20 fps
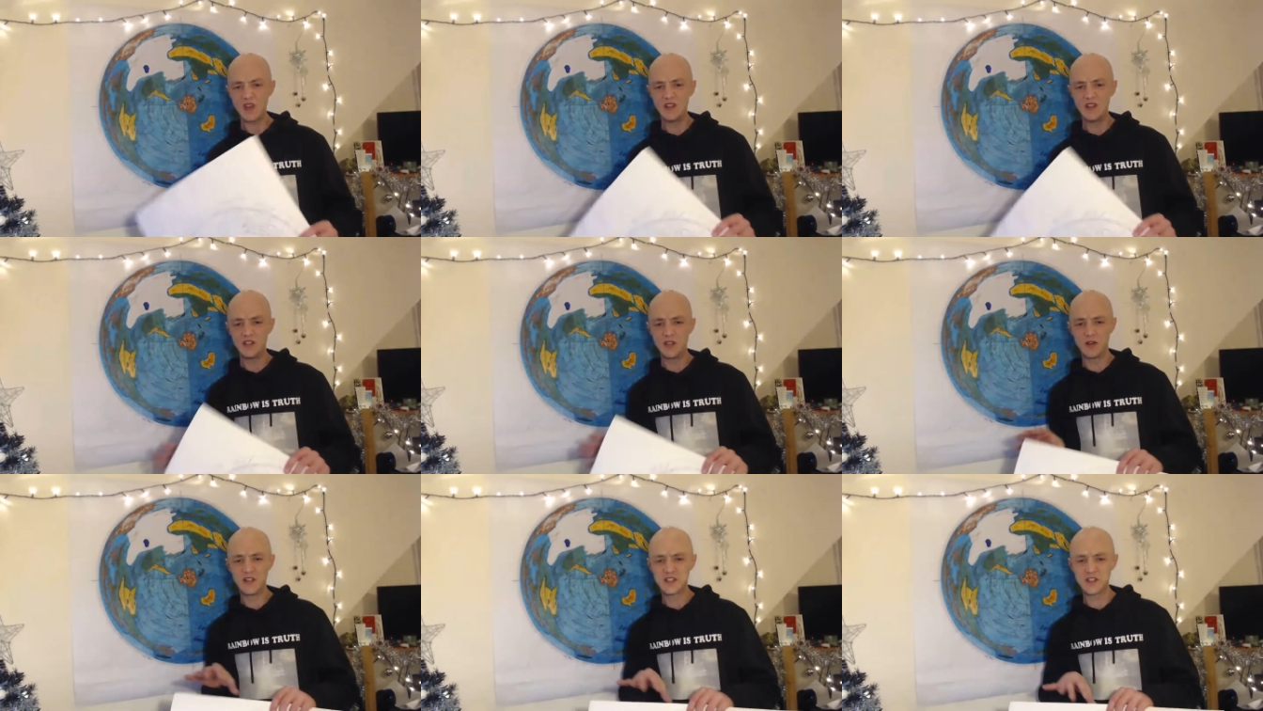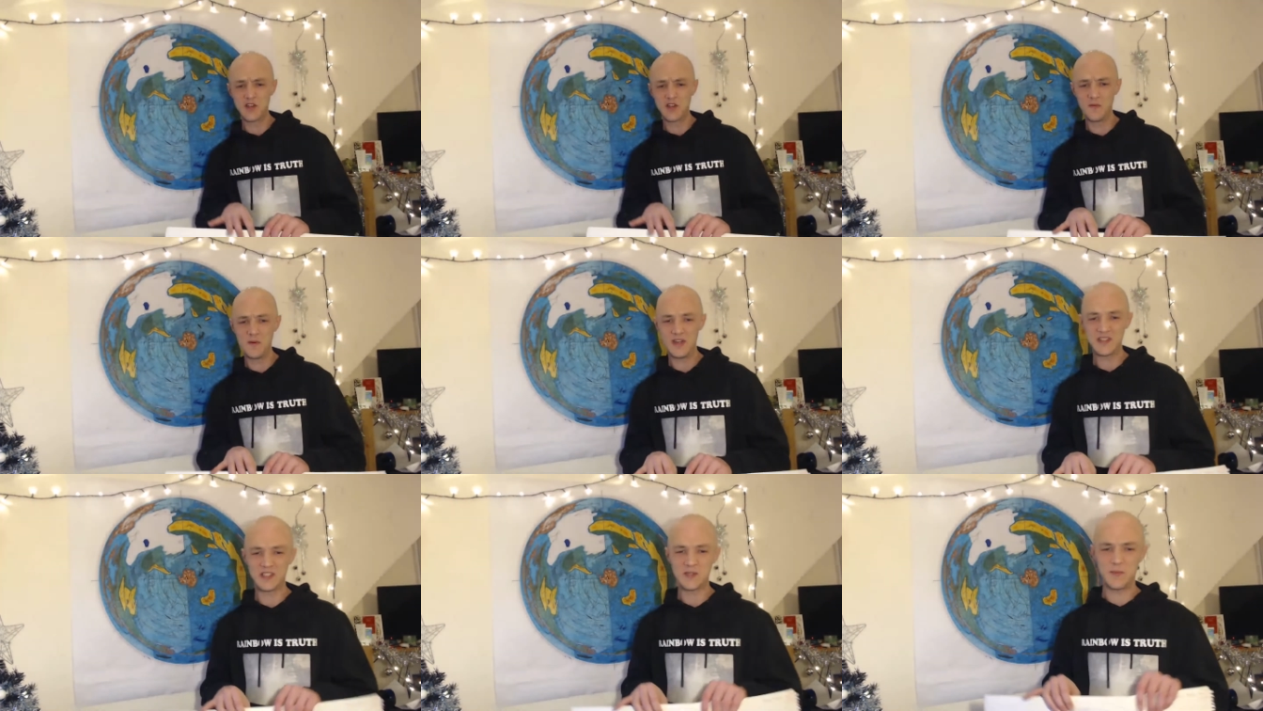So let's go
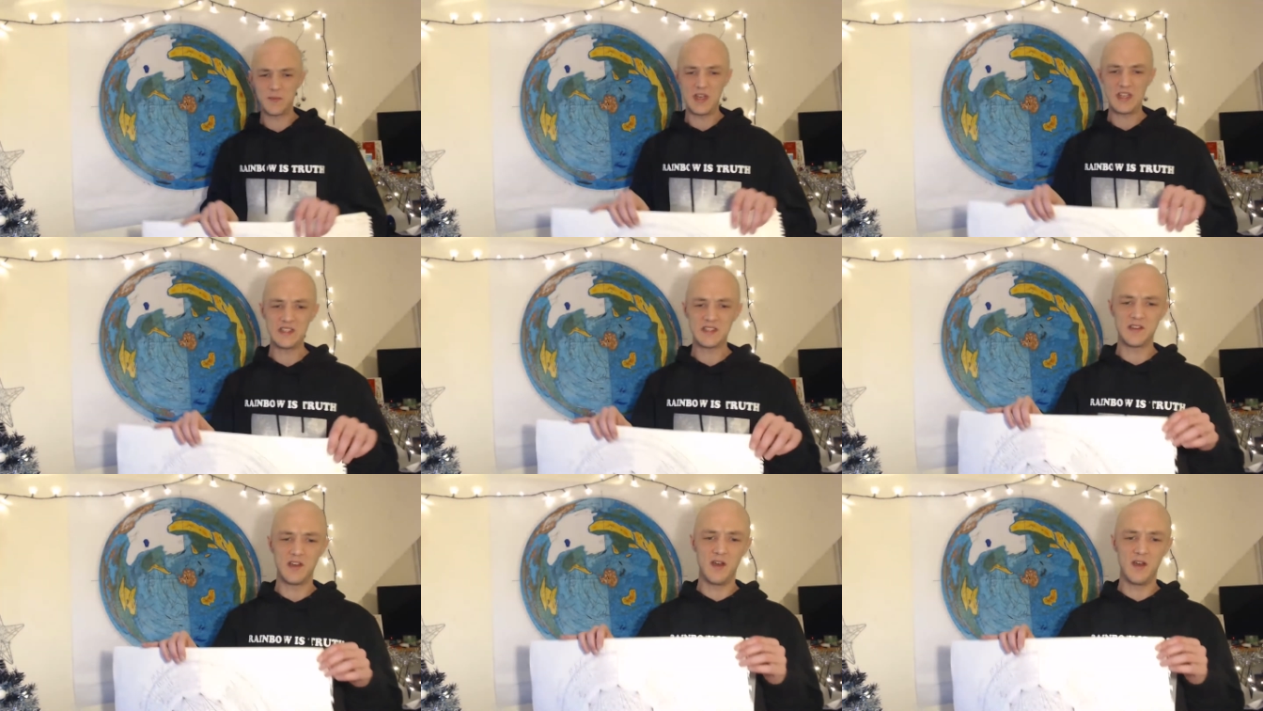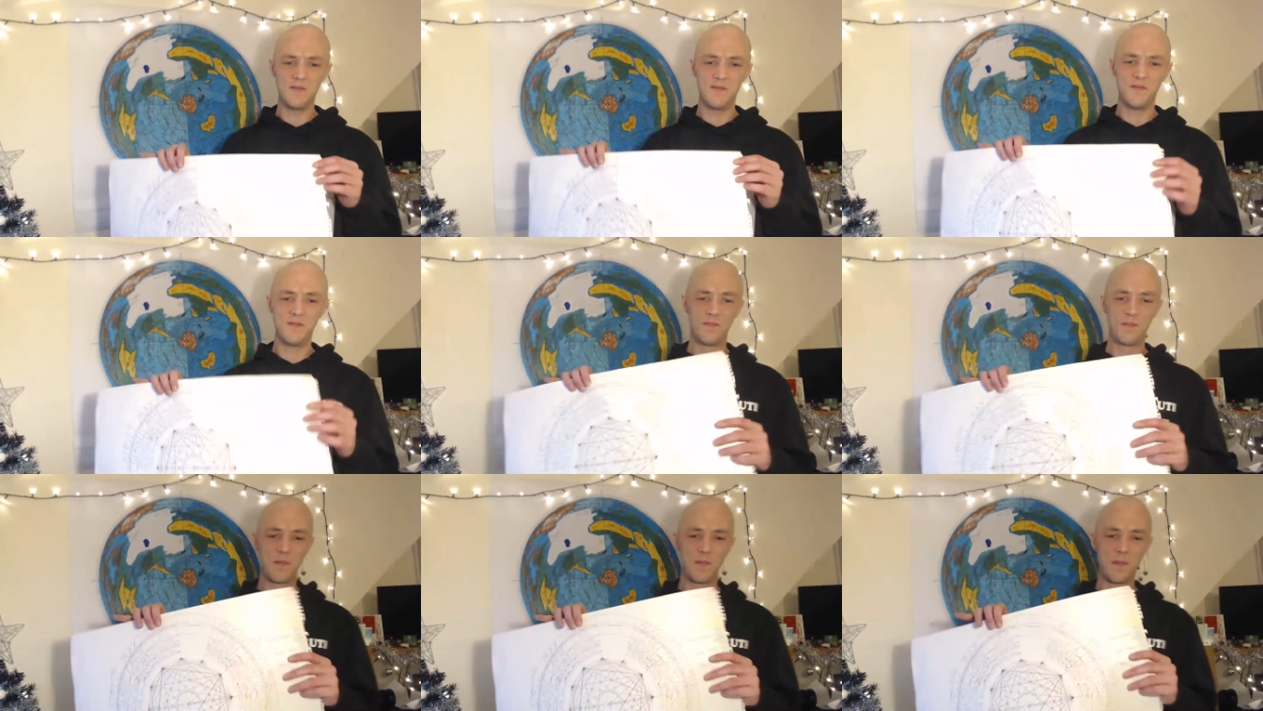back to
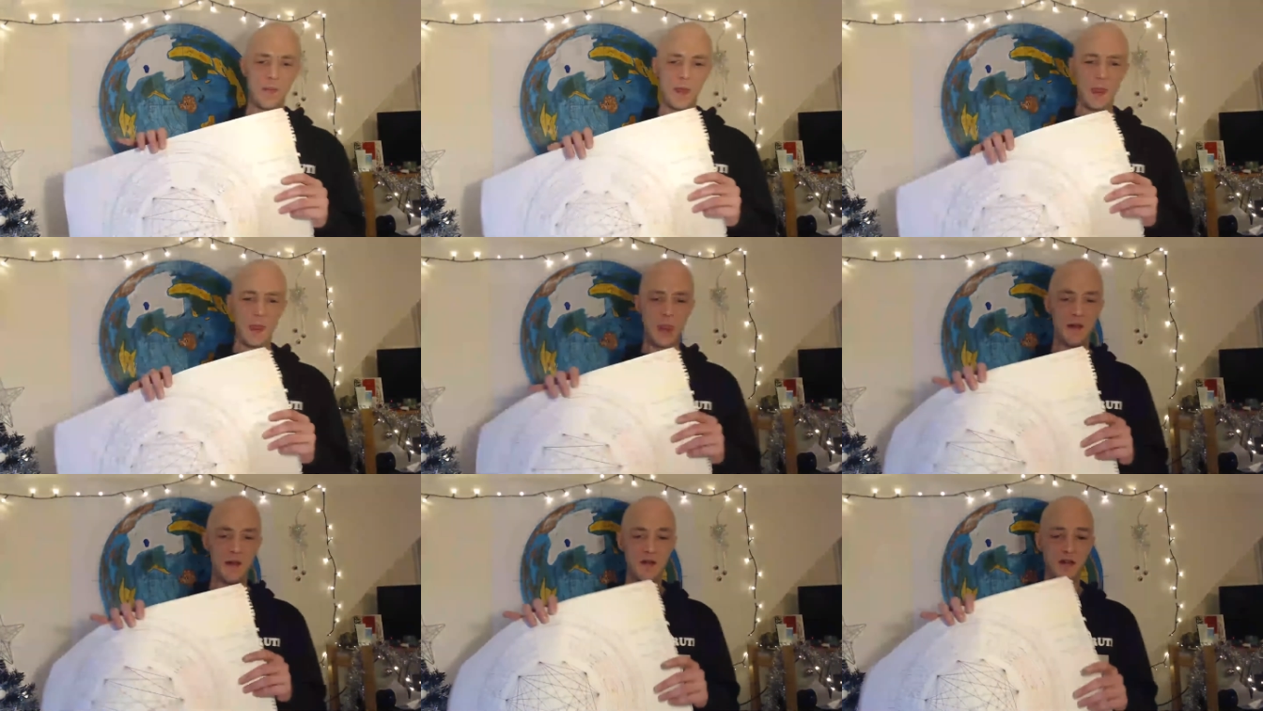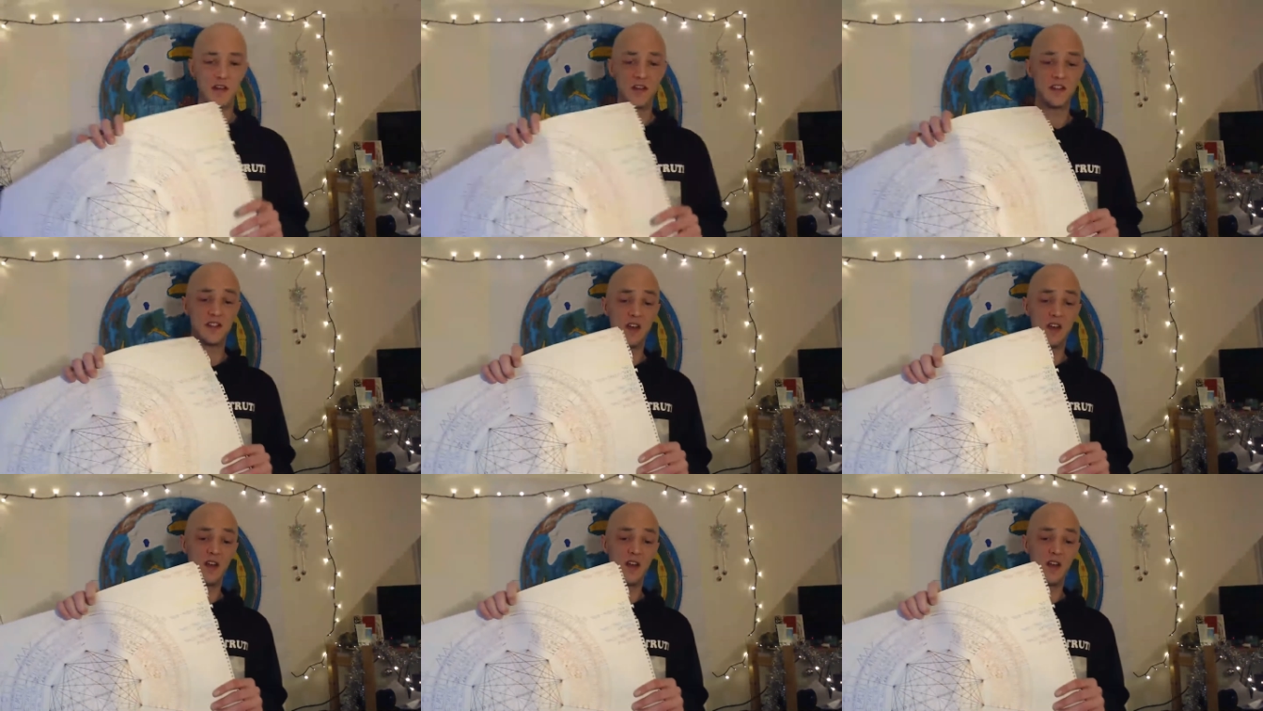space-time, because